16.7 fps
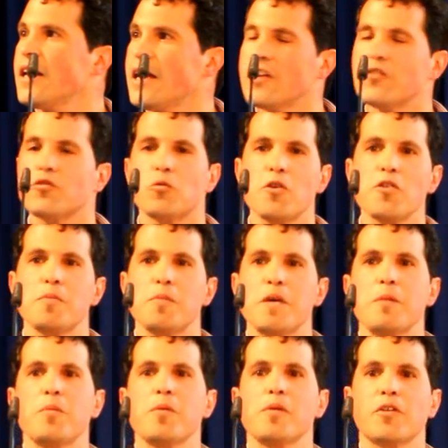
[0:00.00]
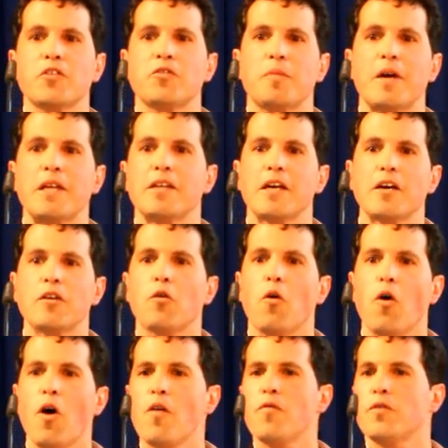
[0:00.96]
it's worth people expending an
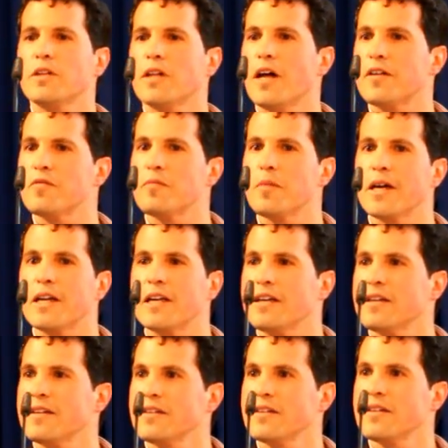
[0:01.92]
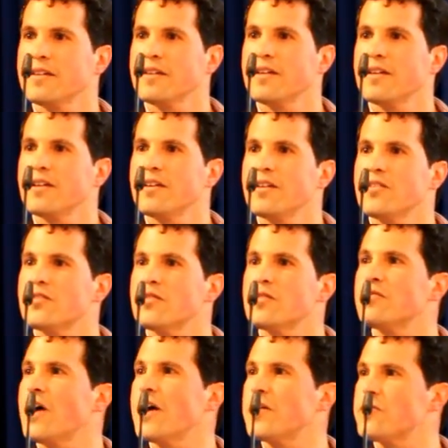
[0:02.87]
awful lot of money to
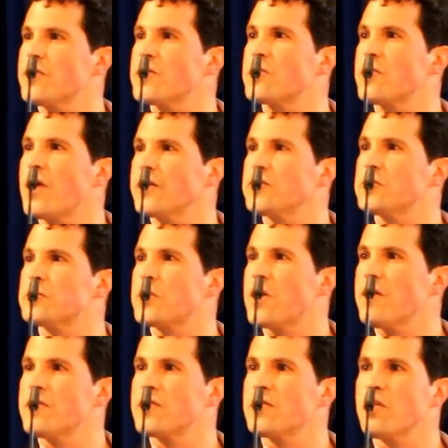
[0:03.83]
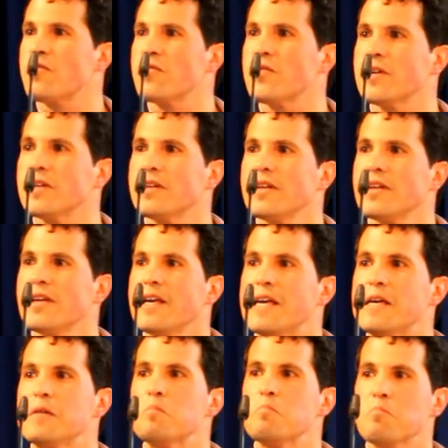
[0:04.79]
fight for the right to profit over it.
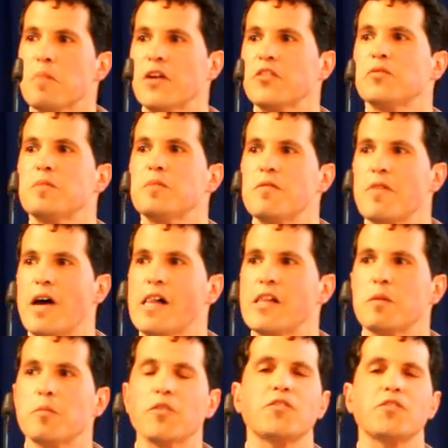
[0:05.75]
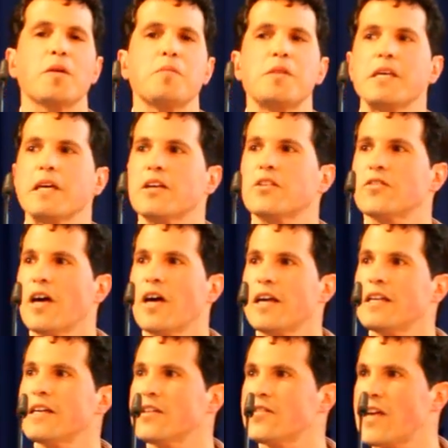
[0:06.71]
It must be valuable. Something
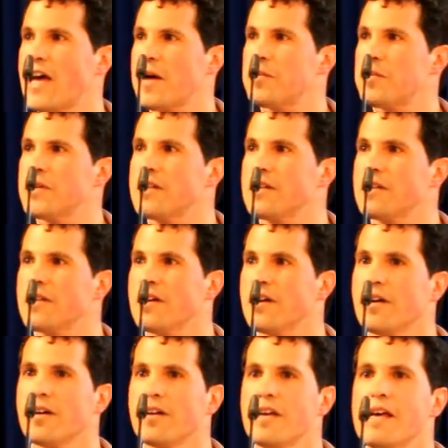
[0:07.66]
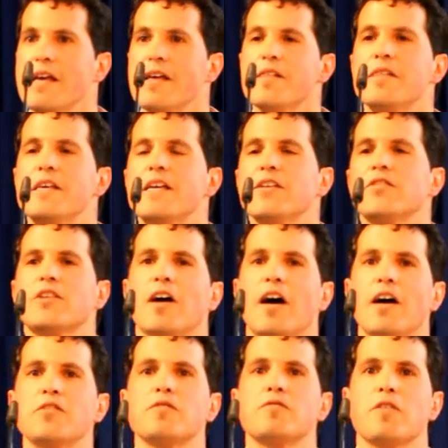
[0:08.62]
exciting is happening there. These
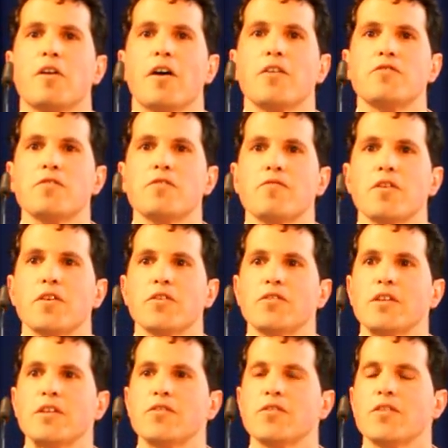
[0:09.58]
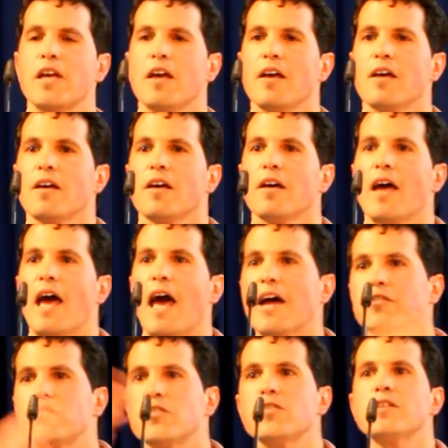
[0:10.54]
kinds of controversies
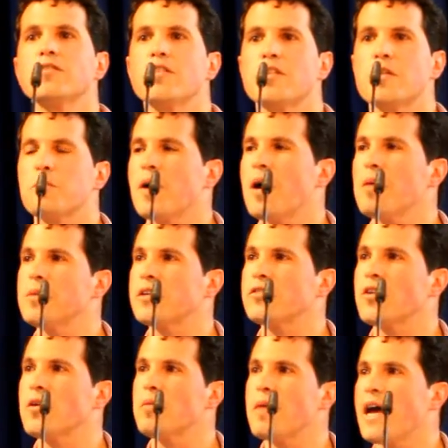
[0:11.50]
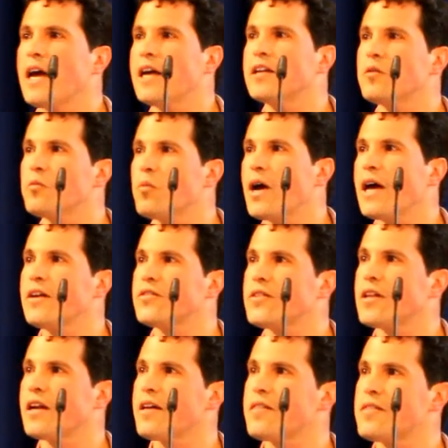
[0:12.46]
enter into the public domain in ways
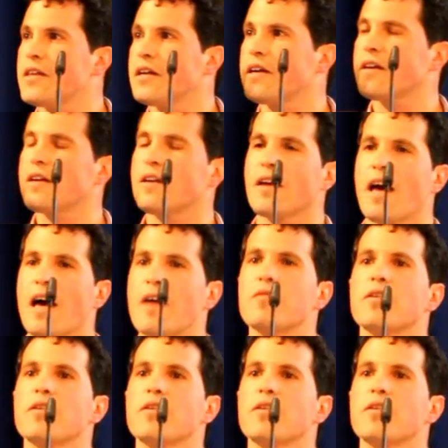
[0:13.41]
that I think have